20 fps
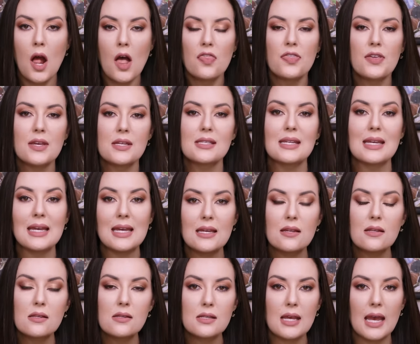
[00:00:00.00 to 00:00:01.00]
This
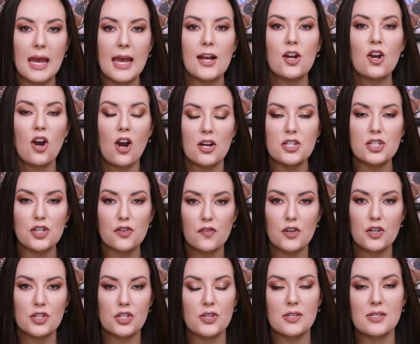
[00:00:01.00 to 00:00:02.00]
is a
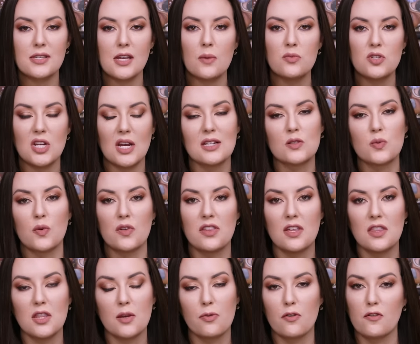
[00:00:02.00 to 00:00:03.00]
controversial subject
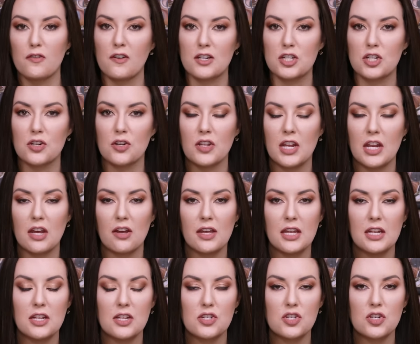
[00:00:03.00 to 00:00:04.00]
within the professional nail
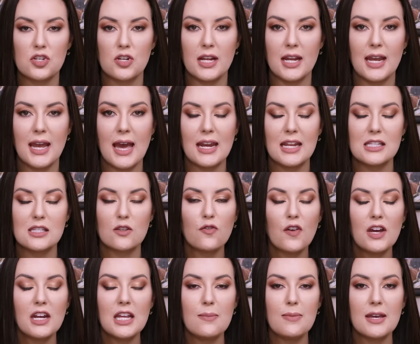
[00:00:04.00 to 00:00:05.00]
industry, and it's
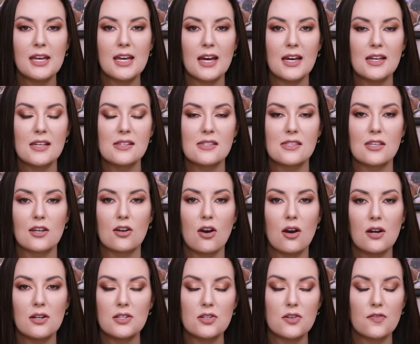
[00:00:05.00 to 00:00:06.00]
funny because the
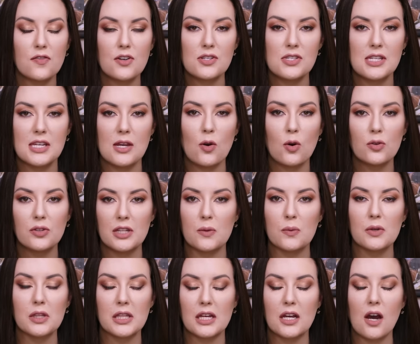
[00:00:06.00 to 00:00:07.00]
controversy only
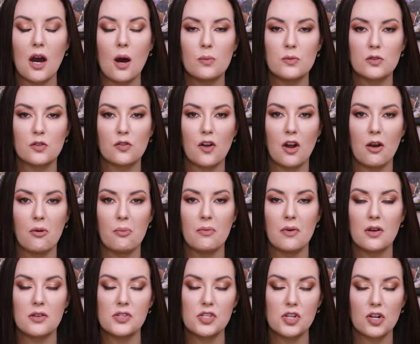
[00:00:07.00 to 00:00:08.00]
really comes from
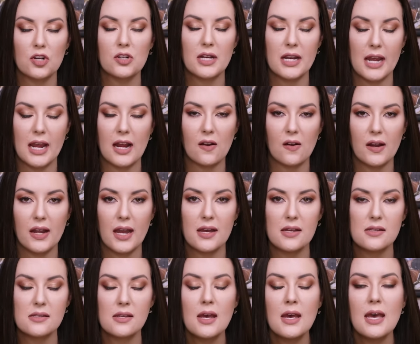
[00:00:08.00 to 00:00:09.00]
certain
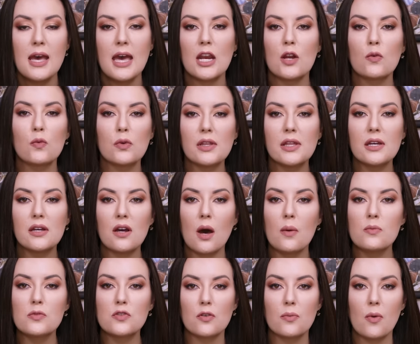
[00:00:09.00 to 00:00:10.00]
areas, and it really
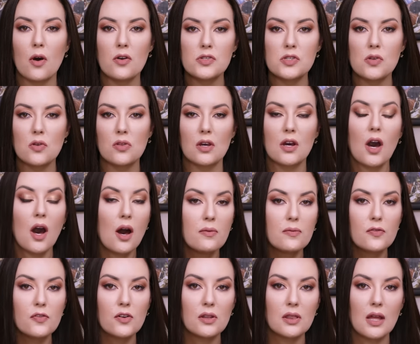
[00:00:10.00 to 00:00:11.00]
comes from also the
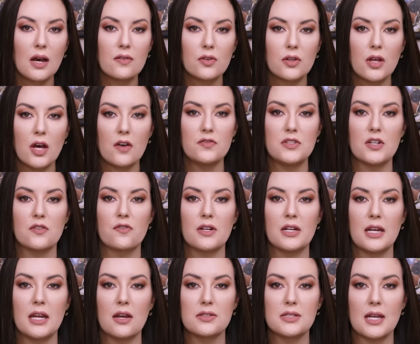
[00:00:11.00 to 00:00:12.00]
comfort level of different
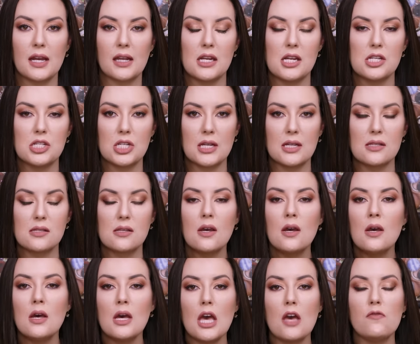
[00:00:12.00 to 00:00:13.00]
nail technicians.
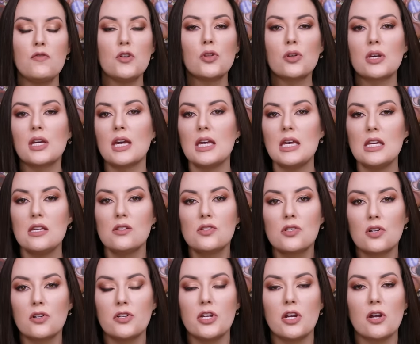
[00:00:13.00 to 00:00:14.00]
If you look at
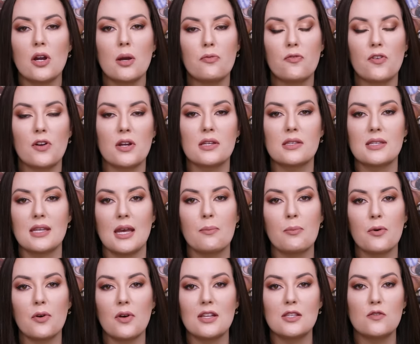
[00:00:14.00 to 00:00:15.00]
Eastern Europe, for
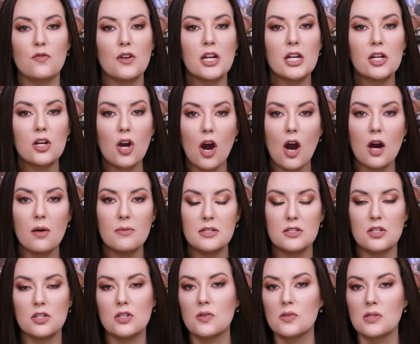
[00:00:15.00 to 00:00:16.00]
example, it's very common
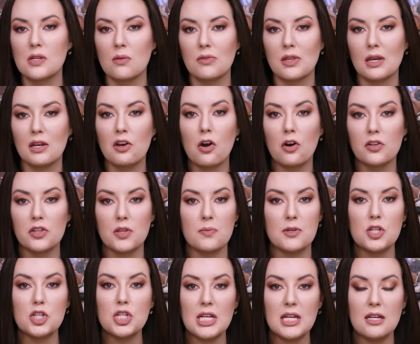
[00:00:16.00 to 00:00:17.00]
to do something called the
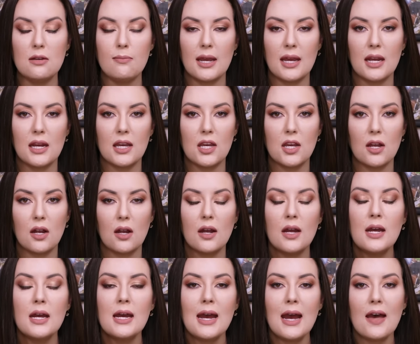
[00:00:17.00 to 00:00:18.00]
machine manicure,
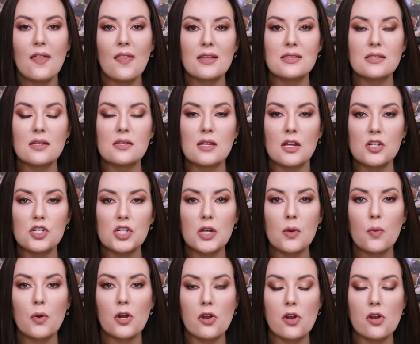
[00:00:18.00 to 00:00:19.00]
and that's essentially
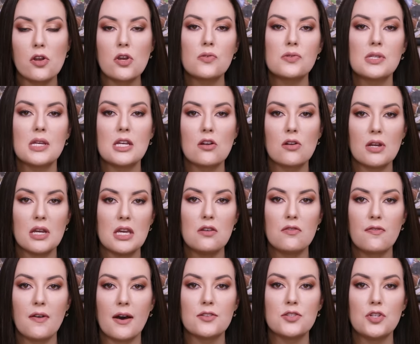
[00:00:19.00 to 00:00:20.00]
where you're using your
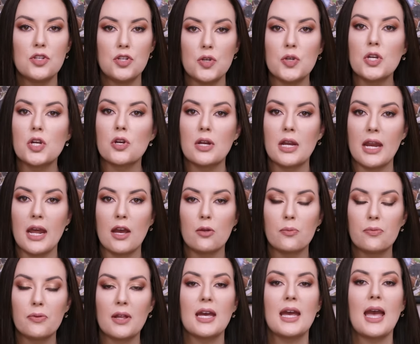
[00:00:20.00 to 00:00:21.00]
e-file to do your nail
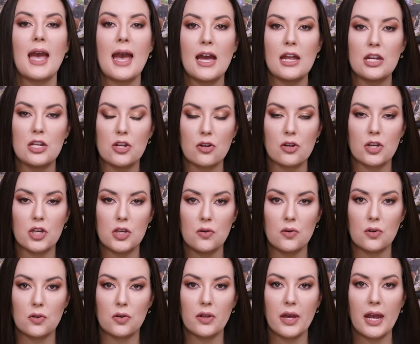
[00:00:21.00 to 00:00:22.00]
plate and your
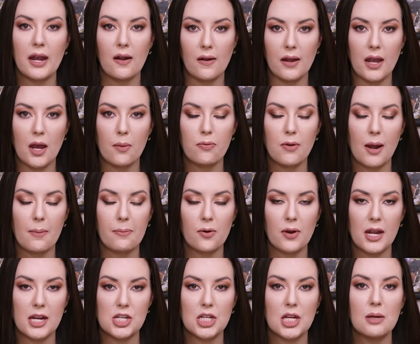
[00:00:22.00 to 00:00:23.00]
cuticle area
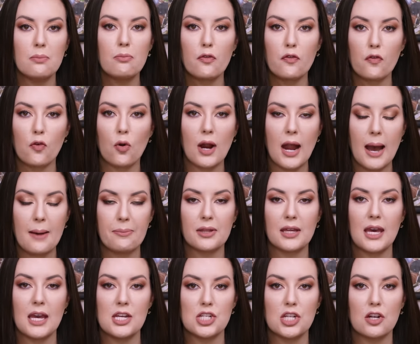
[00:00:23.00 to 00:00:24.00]
preparation before
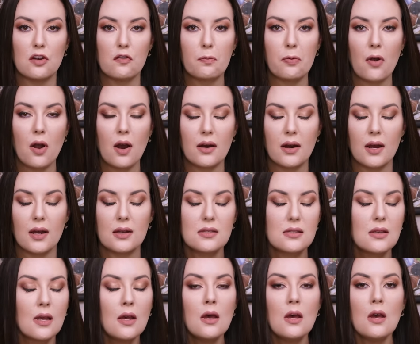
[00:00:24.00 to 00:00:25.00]
application of products.